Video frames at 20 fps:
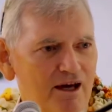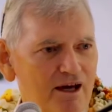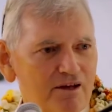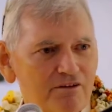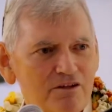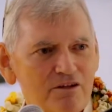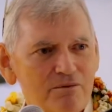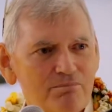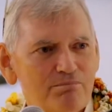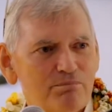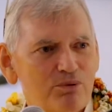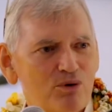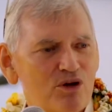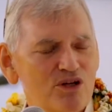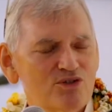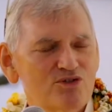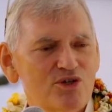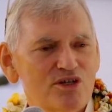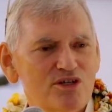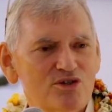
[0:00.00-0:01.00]
And the
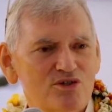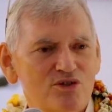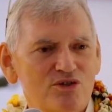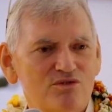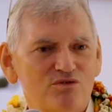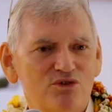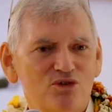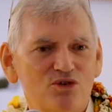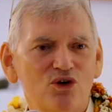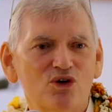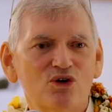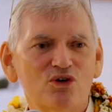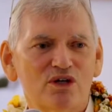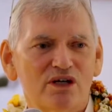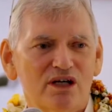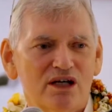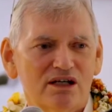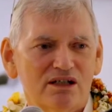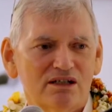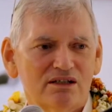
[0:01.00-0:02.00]
process of
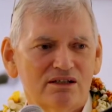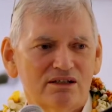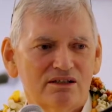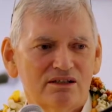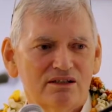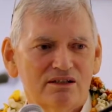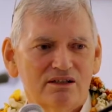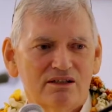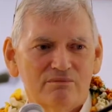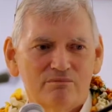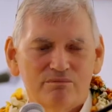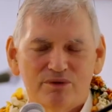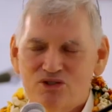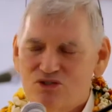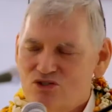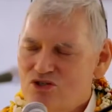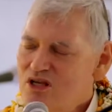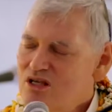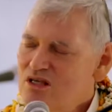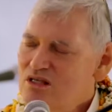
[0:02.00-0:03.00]
yoga,
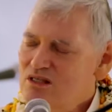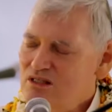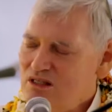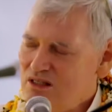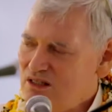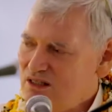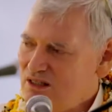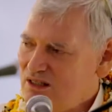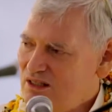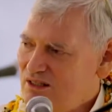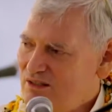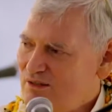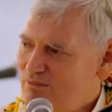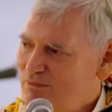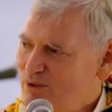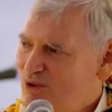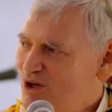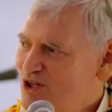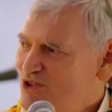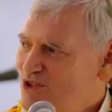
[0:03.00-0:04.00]
particularly the
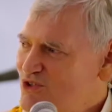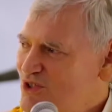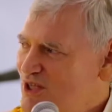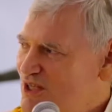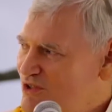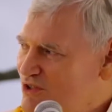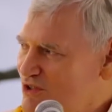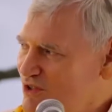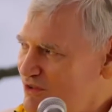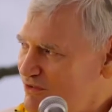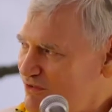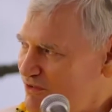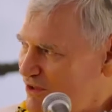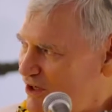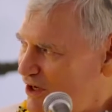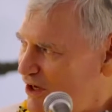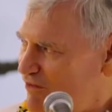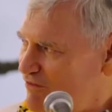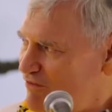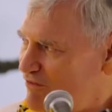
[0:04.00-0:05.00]
process of
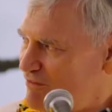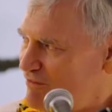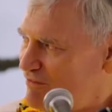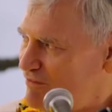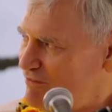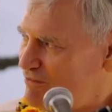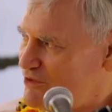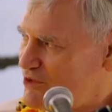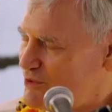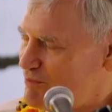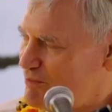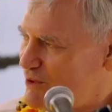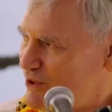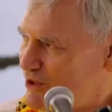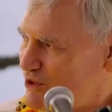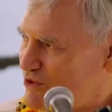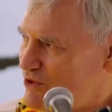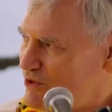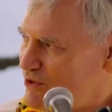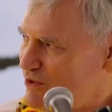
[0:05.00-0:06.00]

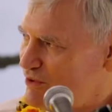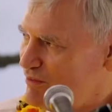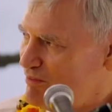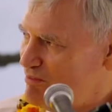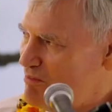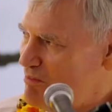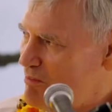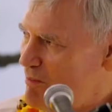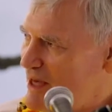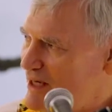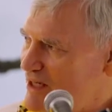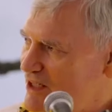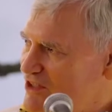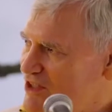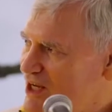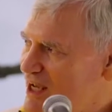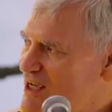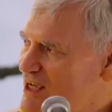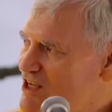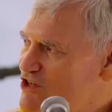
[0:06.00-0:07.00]
spiritual
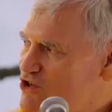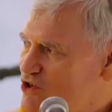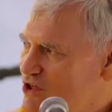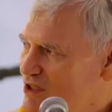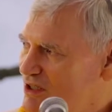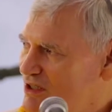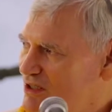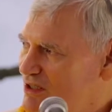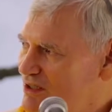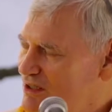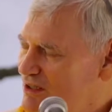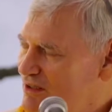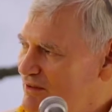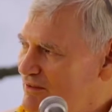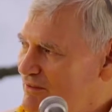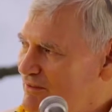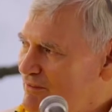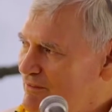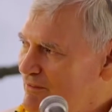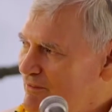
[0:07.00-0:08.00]
meditation,
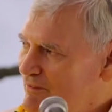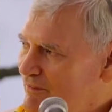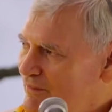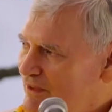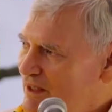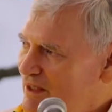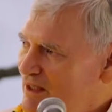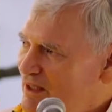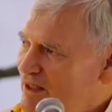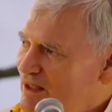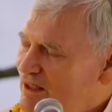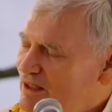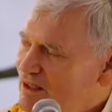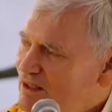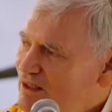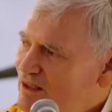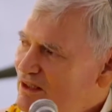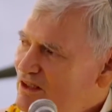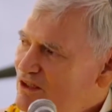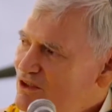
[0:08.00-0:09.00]

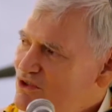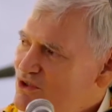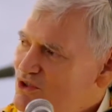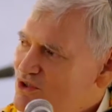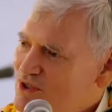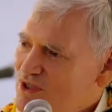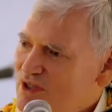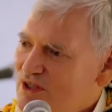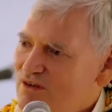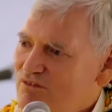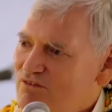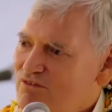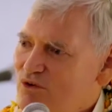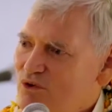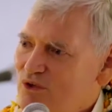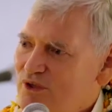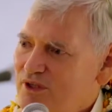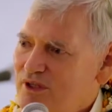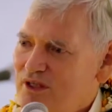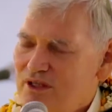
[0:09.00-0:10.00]
is
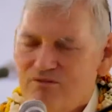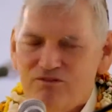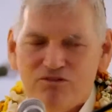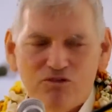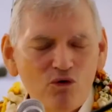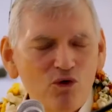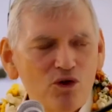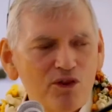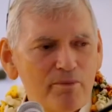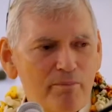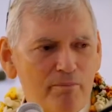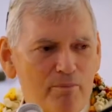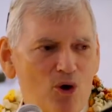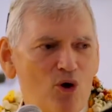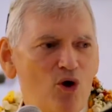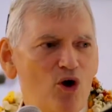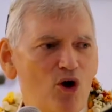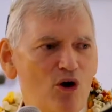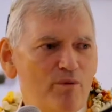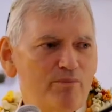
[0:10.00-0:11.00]
for the
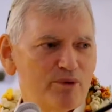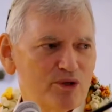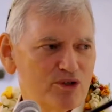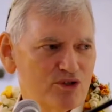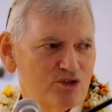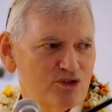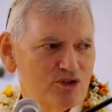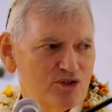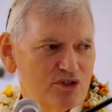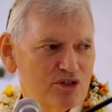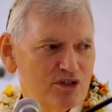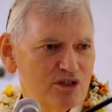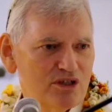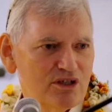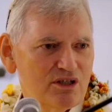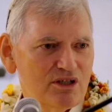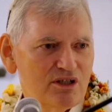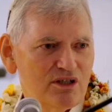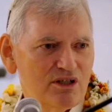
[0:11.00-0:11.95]
purpose